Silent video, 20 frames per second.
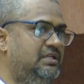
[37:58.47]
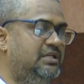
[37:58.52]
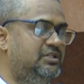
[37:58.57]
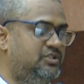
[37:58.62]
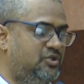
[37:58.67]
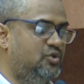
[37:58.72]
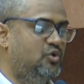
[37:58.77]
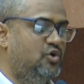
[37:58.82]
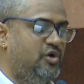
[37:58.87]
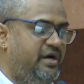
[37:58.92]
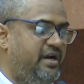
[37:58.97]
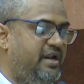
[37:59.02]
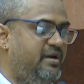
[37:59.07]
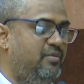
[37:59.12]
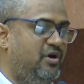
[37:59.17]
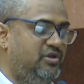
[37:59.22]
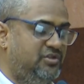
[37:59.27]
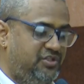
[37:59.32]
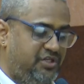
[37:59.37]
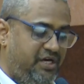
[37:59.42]
just go and
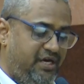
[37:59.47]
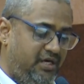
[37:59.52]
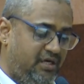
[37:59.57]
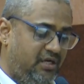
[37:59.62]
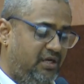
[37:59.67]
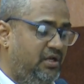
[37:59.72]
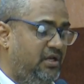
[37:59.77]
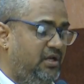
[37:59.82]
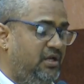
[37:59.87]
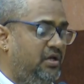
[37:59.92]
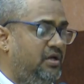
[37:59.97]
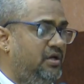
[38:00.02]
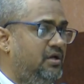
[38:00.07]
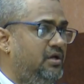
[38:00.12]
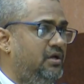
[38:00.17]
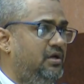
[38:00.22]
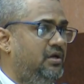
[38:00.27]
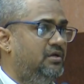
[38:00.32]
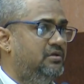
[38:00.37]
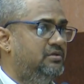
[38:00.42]
demonstrate.
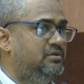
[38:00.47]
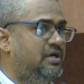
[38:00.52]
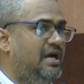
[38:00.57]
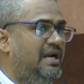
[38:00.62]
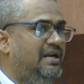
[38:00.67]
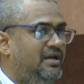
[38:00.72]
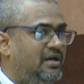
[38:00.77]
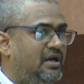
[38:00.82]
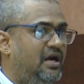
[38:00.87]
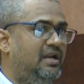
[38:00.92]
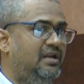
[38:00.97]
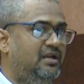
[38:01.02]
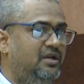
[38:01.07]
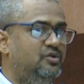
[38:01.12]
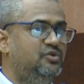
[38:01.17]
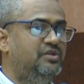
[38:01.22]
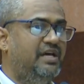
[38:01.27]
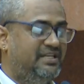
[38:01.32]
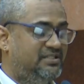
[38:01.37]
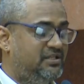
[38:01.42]
So I'll
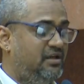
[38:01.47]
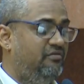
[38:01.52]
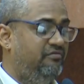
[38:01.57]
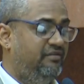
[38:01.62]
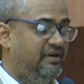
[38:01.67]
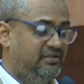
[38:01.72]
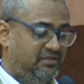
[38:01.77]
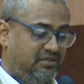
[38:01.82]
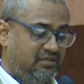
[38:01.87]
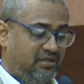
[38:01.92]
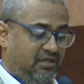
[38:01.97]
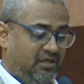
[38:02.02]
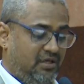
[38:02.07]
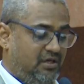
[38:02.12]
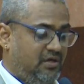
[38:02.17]
use Excel first.